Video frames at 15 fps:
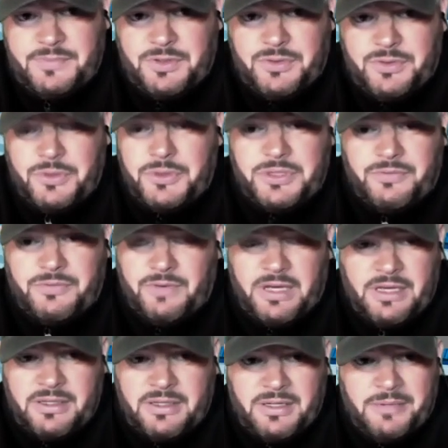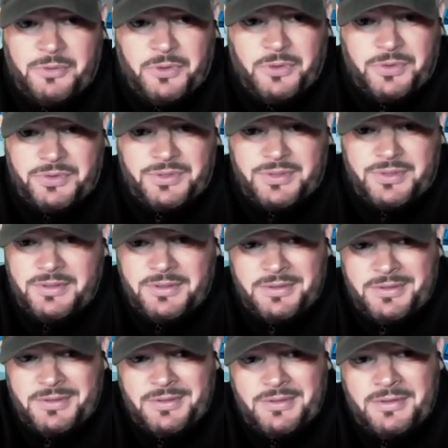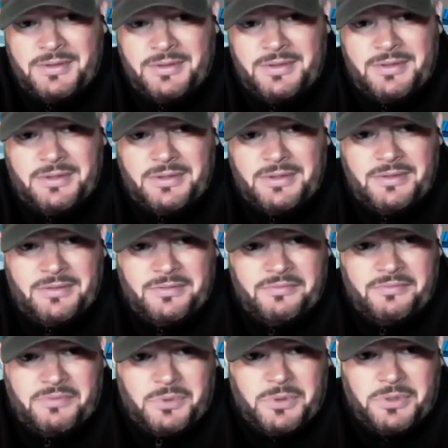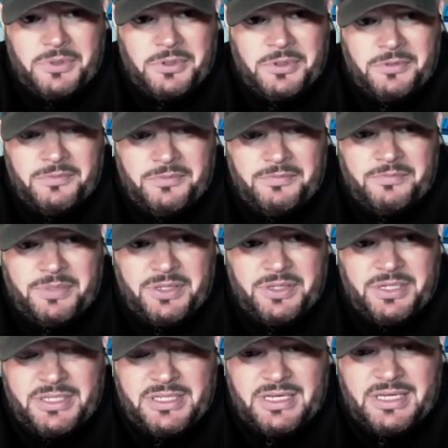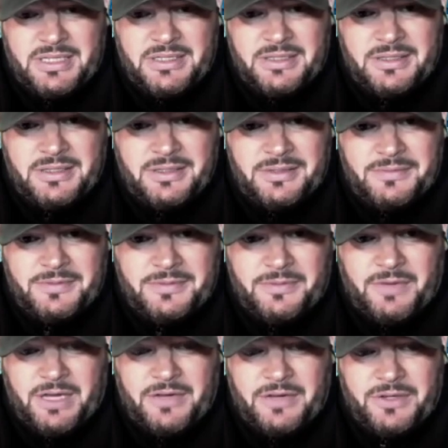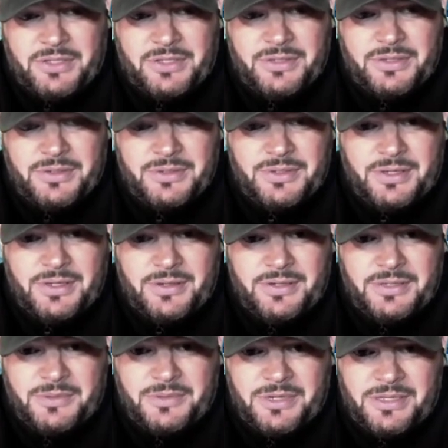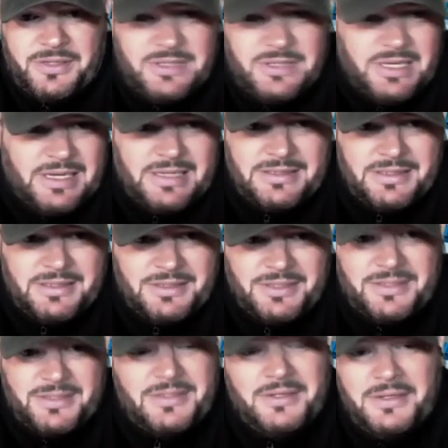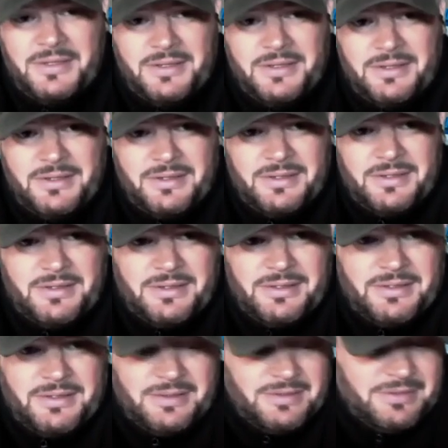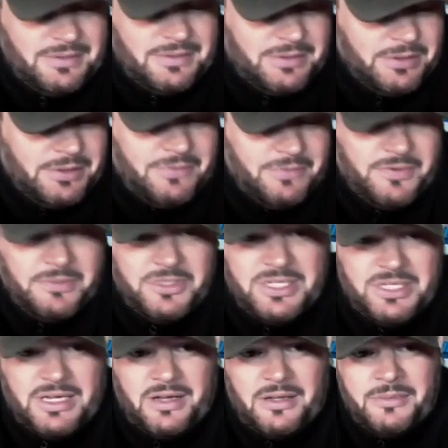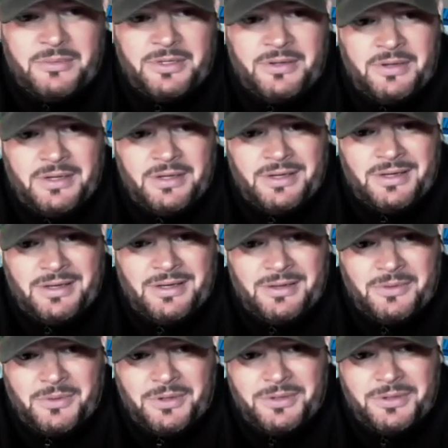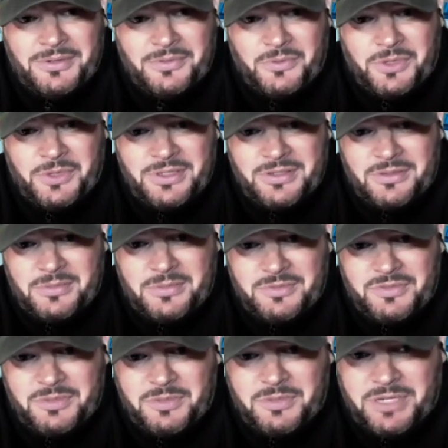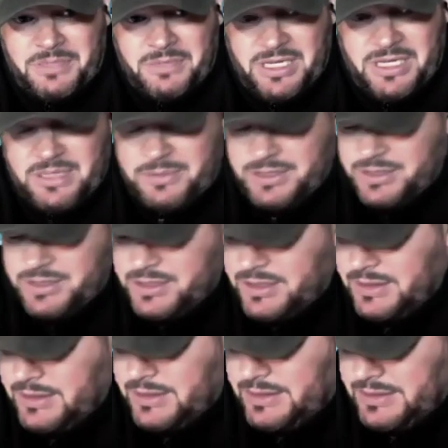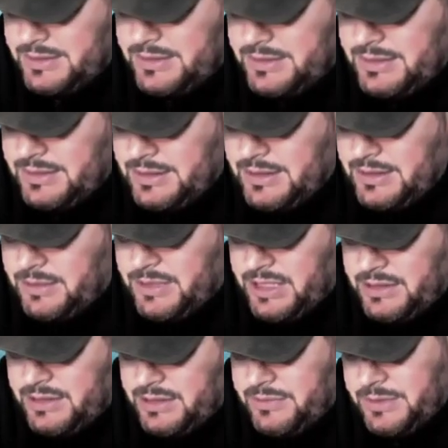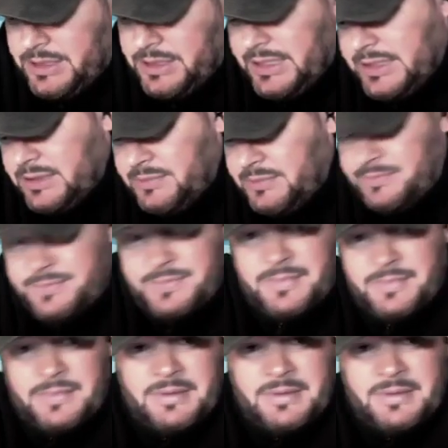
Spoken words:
crucifying liberals for politicizing the virus too. So he's one of those guys that just learned from the Solomon words of wisdom of splitting babies, but I'll never like him.